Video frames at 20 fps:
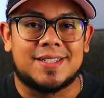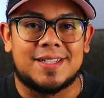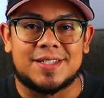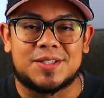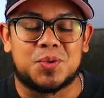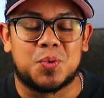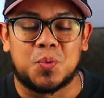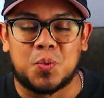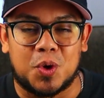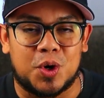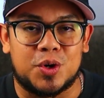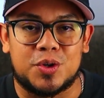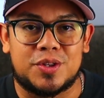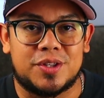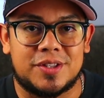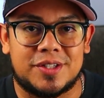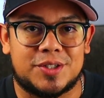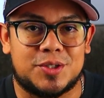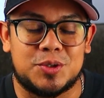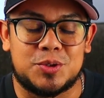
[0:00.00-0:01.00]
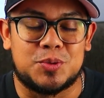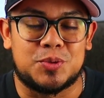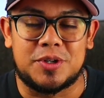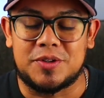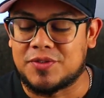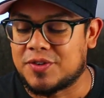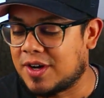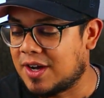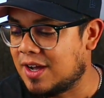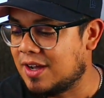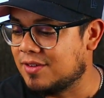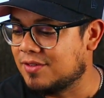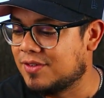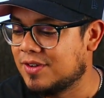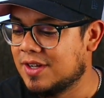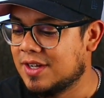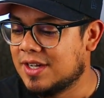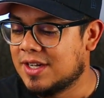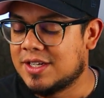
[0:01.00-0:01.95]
it's worth the $225.